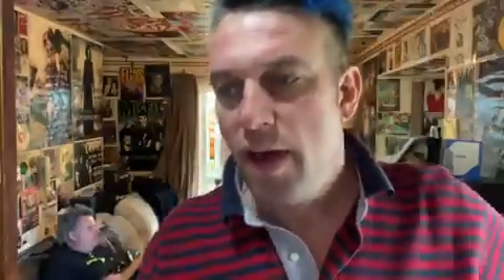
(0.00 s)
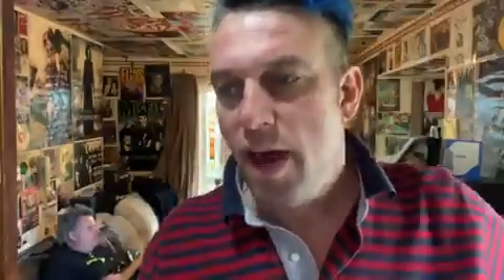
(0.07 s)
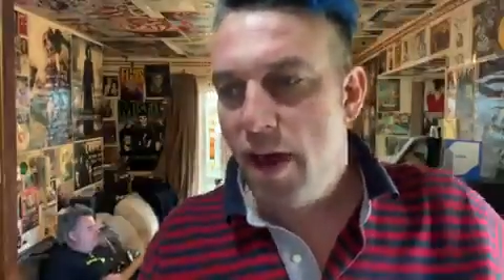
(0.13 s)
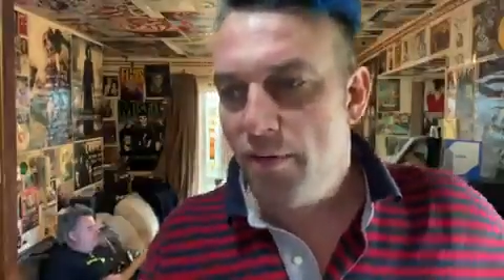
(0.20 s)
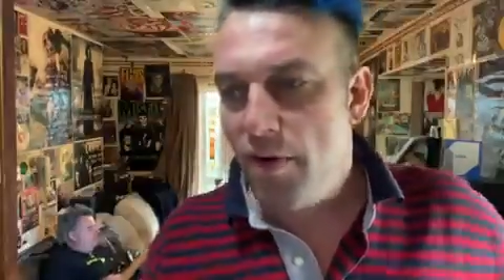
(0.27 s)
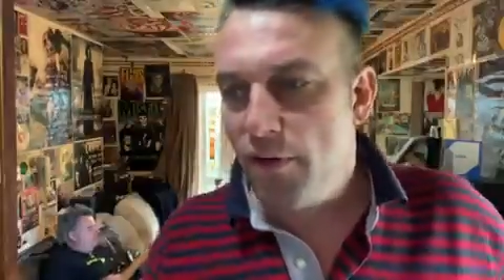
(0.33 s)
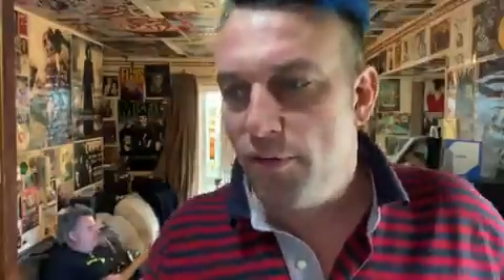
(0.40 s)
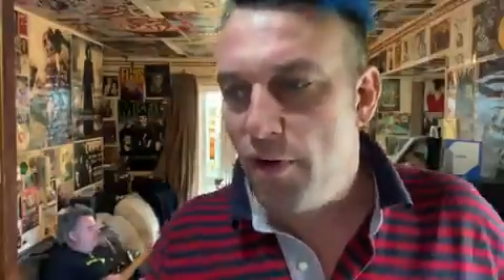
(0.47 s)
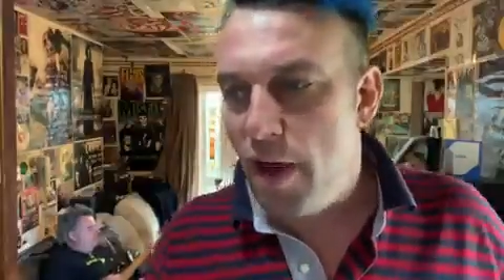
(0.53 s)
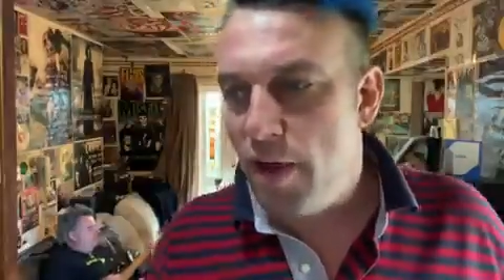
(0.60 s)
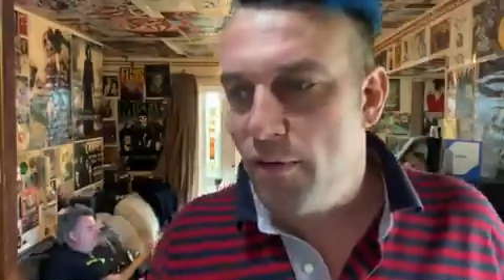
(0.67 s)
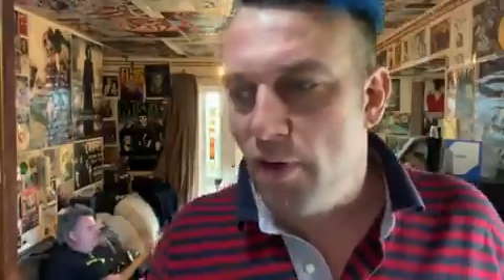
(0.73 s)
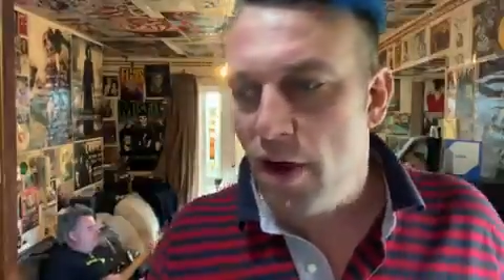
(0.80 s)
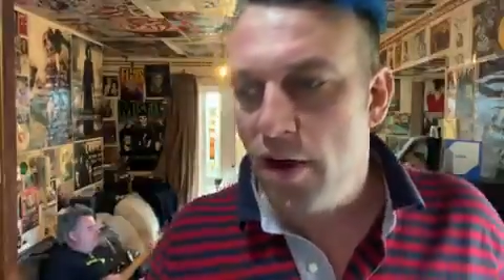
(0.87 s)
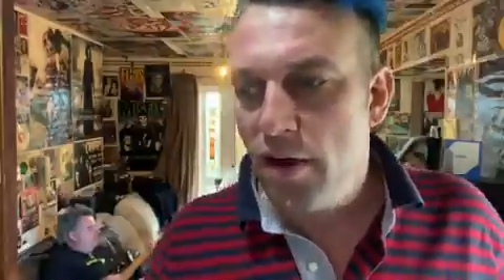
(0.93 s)
Ever
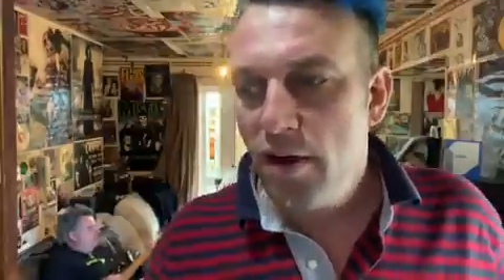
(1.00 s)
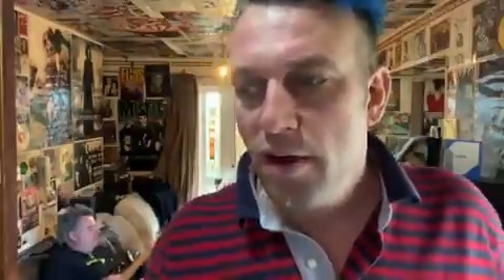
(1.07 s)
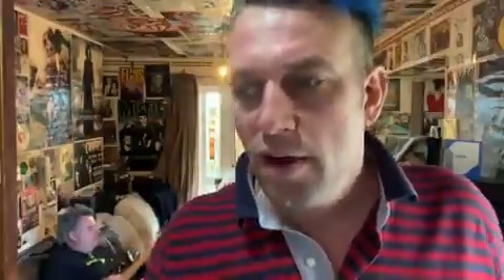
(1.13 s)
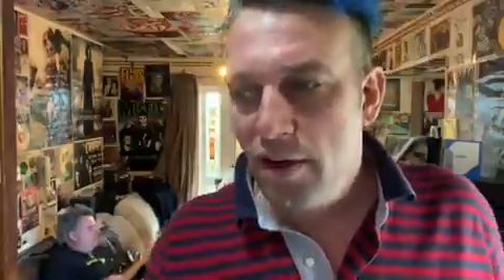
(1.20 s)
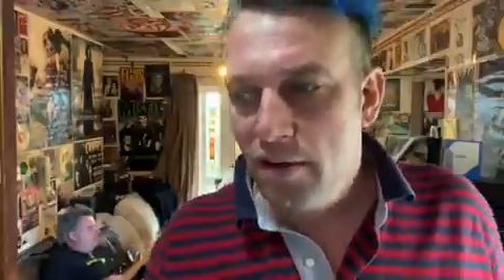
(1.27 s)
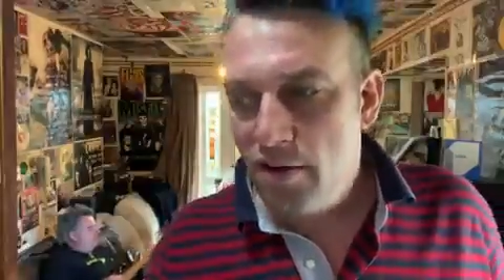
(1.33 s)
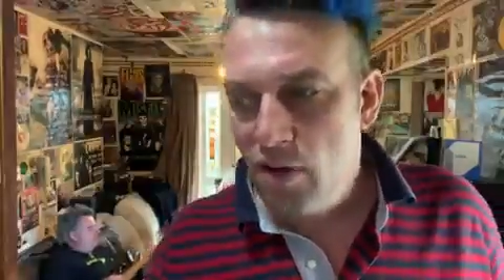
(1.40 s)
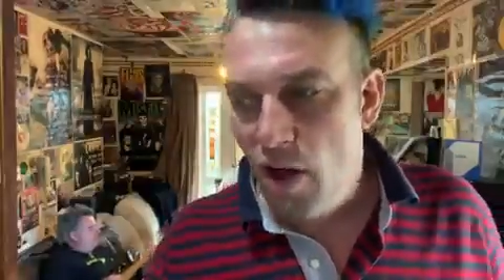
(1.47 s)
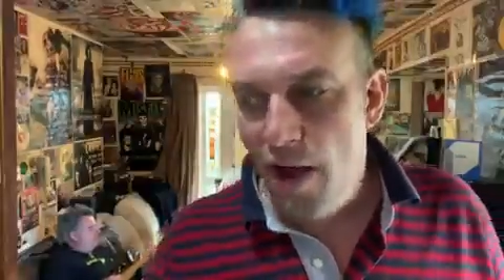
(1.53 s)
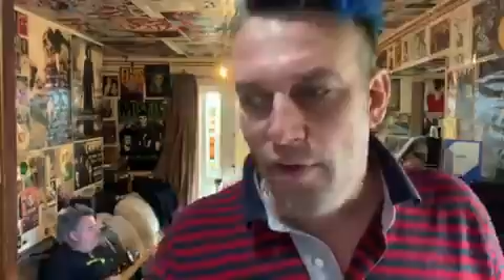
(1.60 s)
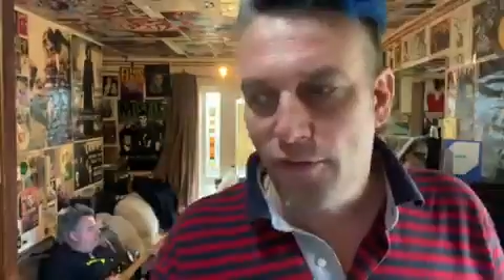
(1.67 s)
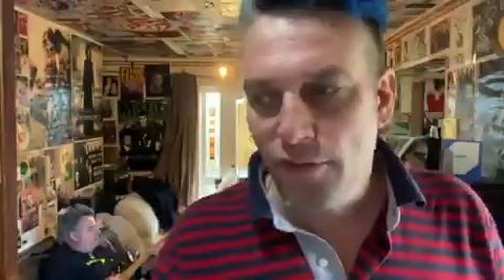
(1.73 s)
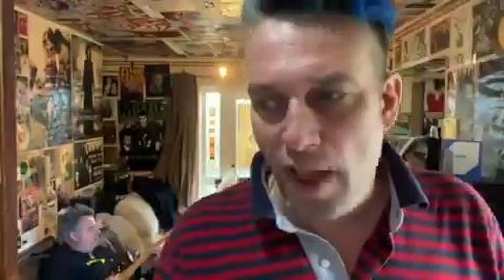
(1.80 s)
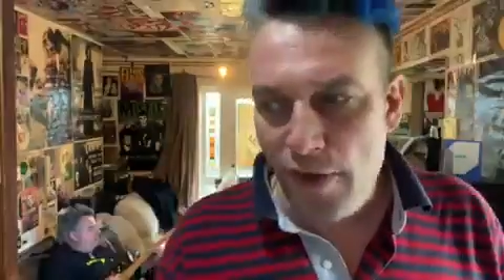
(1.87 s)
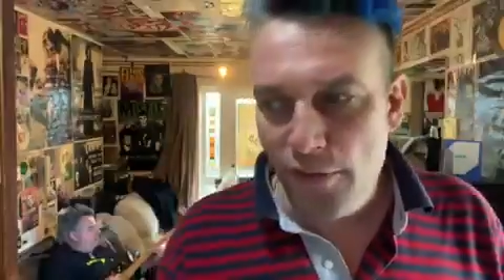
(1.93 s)
forever is
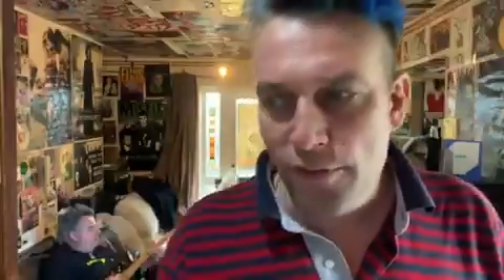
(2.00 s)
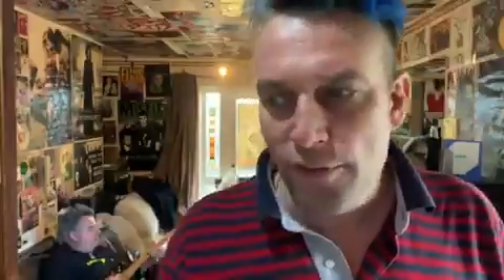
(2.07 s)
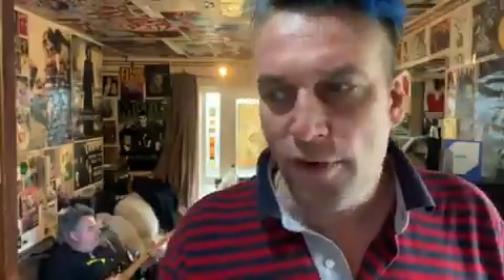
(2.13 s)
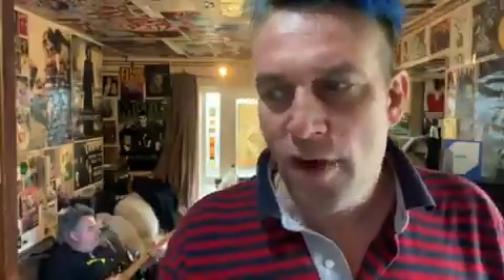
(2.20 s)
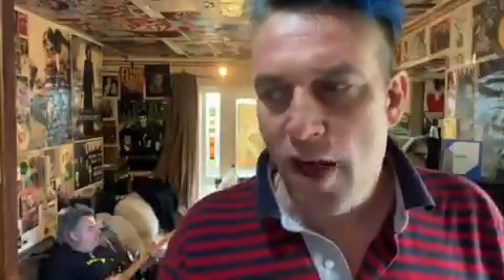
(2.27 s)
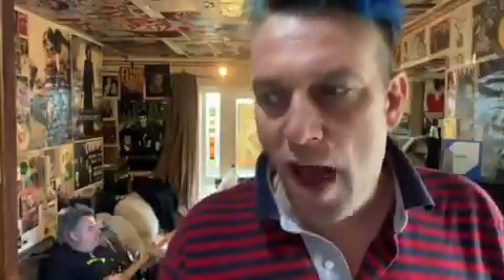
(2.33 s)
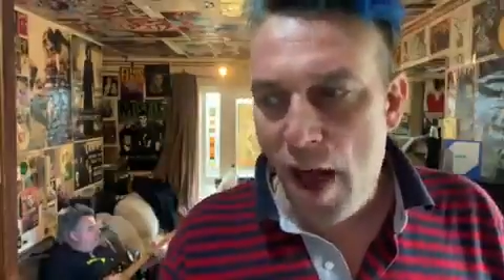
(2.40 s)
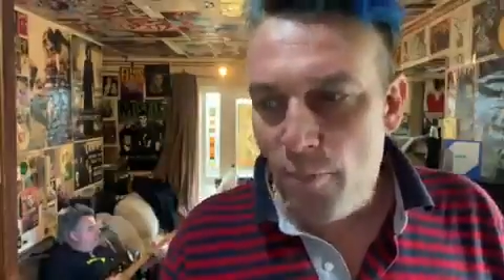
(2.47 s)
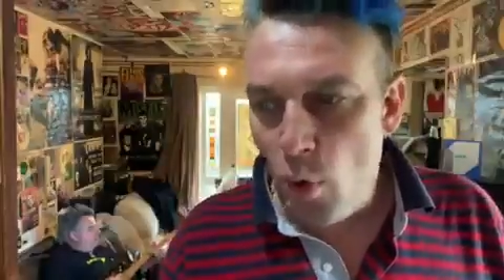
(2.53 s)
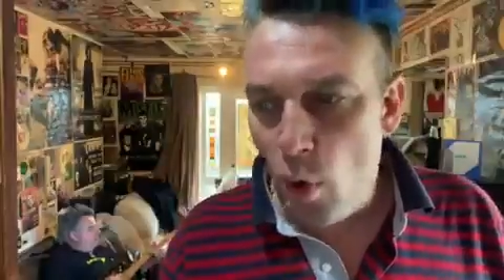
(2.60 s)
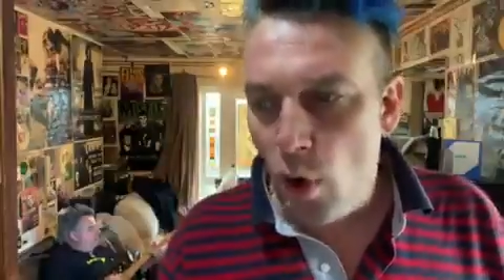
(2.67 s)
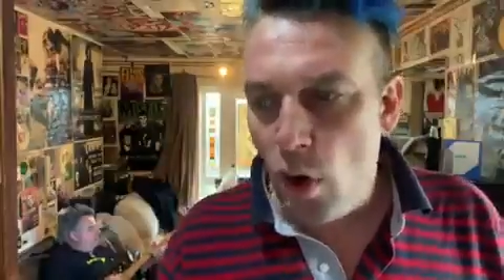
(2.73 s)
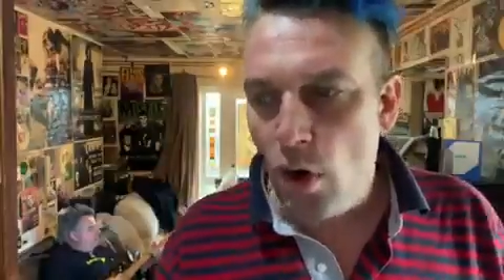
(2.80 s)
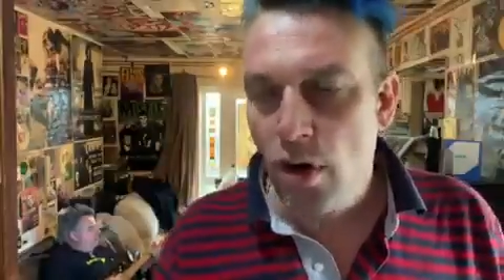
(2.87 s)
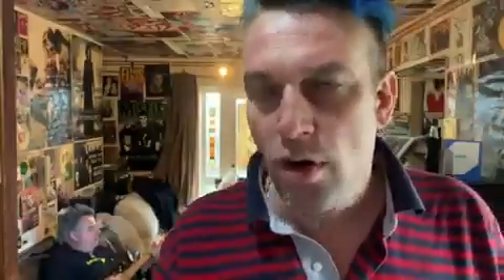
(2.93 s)
life, death, and
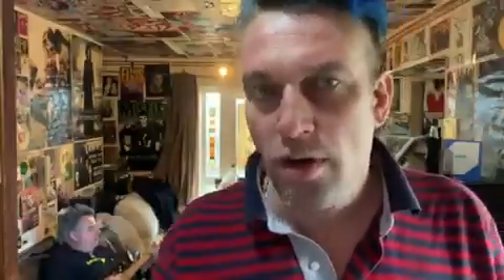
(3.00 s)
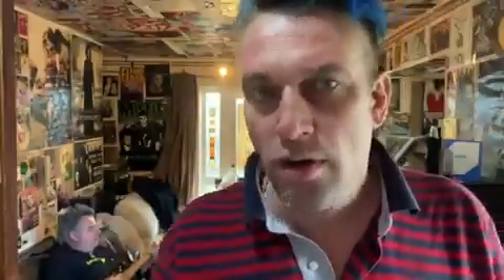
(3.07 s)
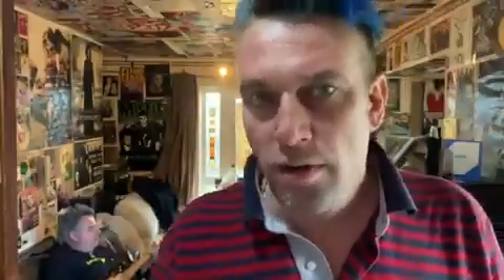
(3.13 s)
more.